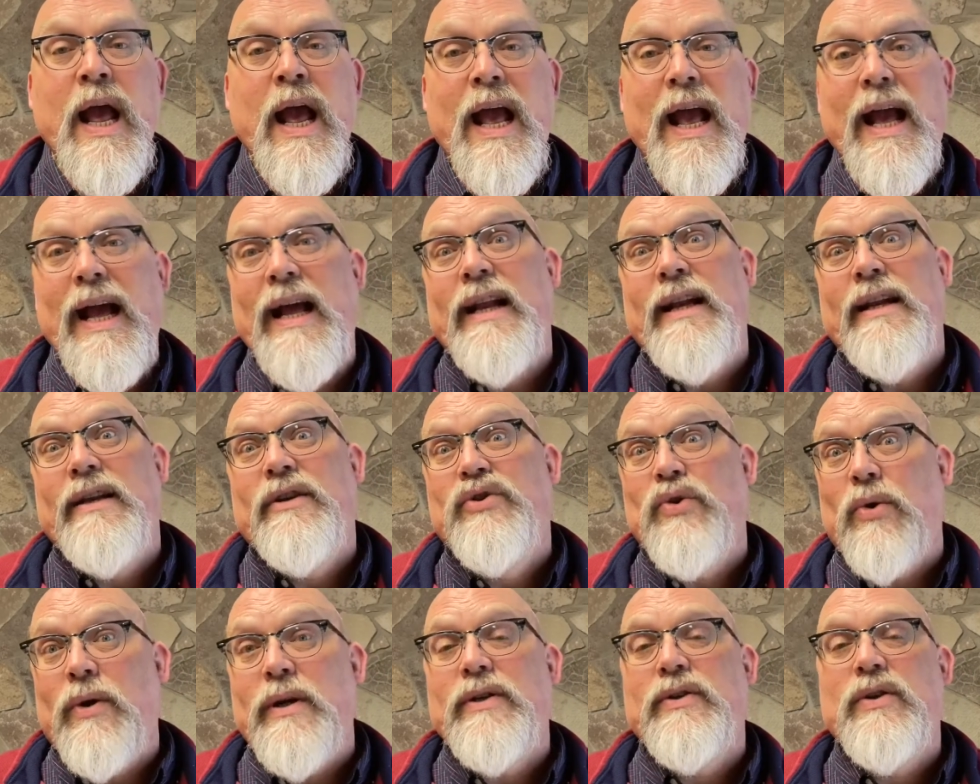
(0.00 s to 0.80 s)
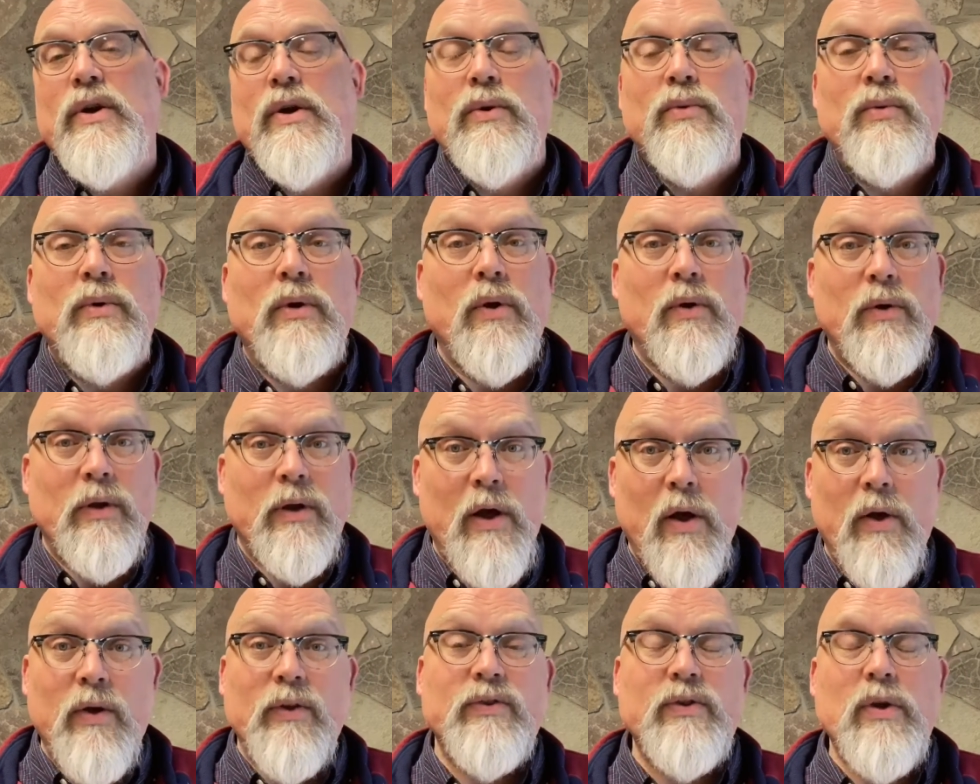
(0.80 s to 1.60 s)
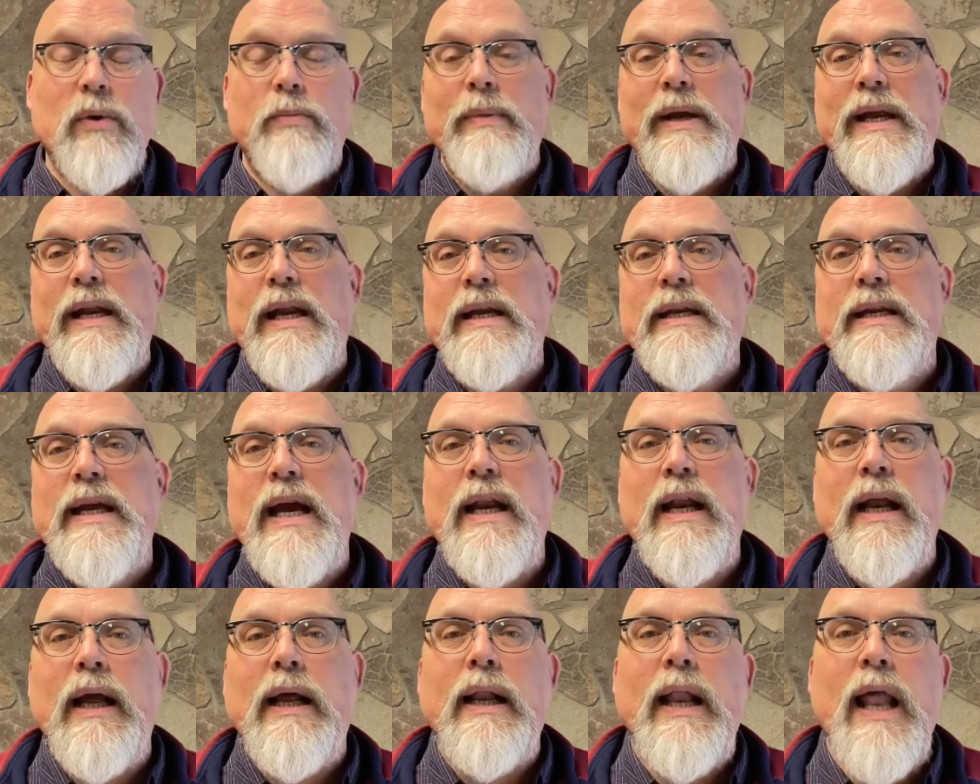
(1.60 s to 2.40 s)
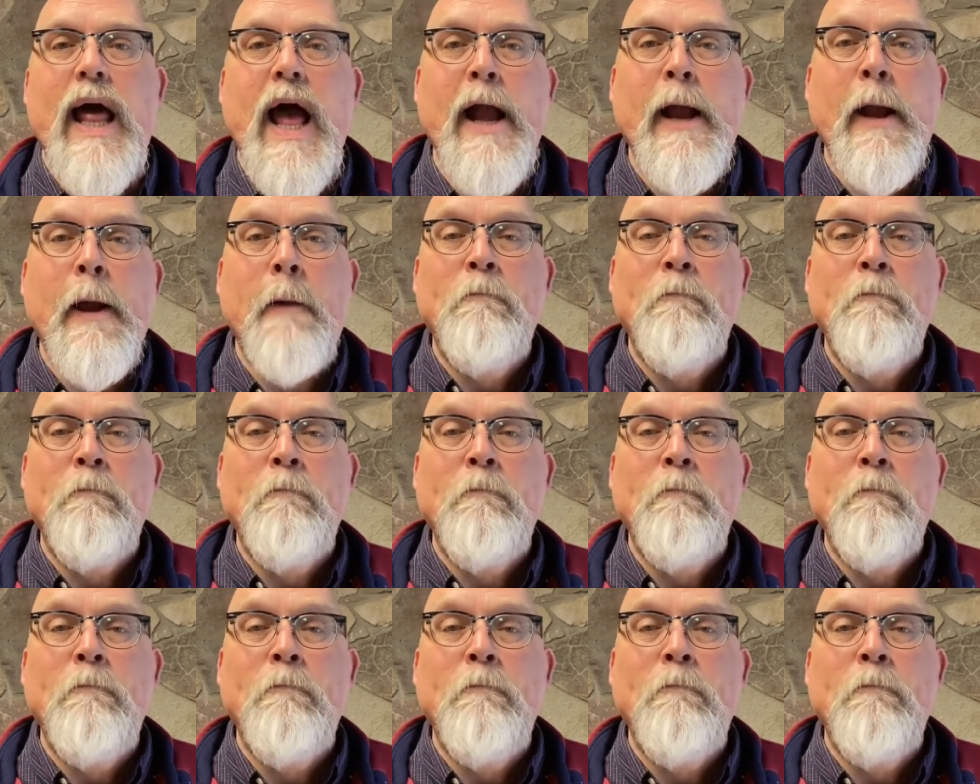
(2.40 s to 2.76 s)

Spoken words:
And Joy Zone will also meet at 10 o'clock.